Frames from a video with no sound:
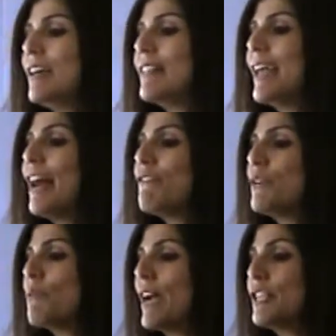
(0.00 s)
They have
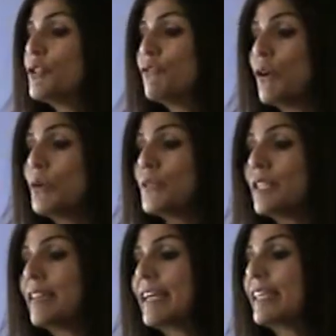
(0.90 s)
the right to vote.
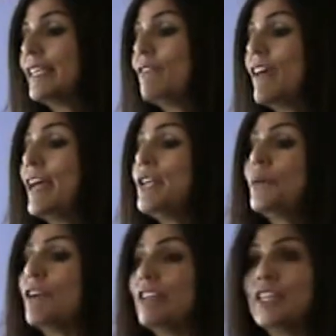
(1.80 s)
They can live
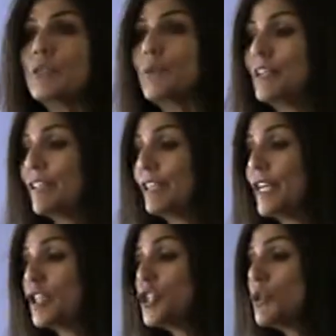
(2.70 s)
anywhere in Israel that
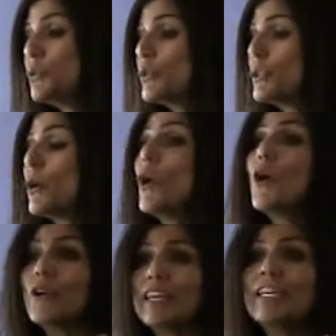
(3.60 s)
they choose,
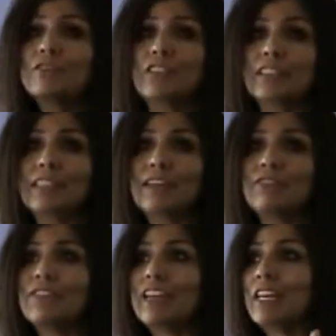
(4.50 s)
or even live
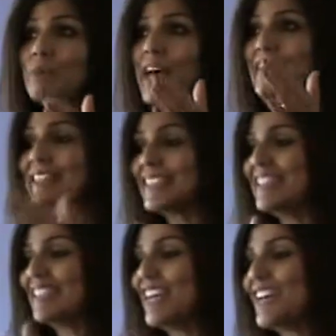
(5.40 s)
in
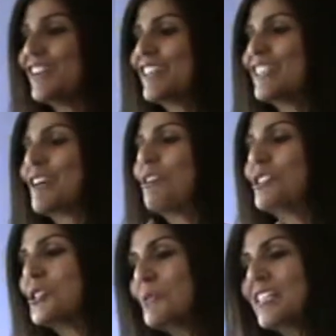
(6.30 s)
Palestinian areas
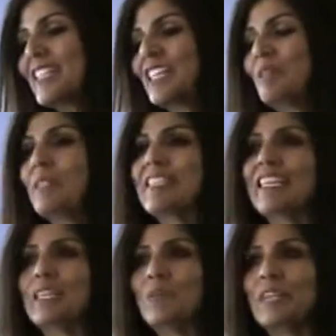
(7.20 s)
on Jewish settlements
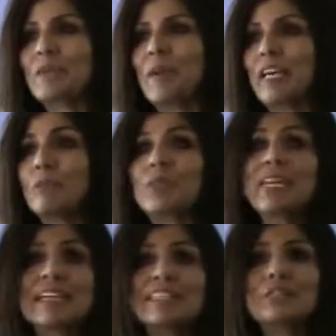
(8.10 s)
in the West Bank,
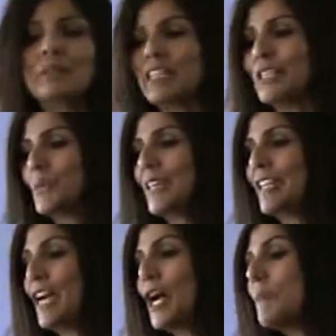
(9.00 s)
protected by the
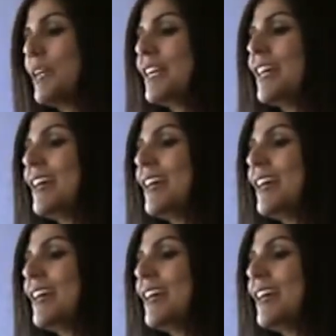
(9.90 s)
Israeli army.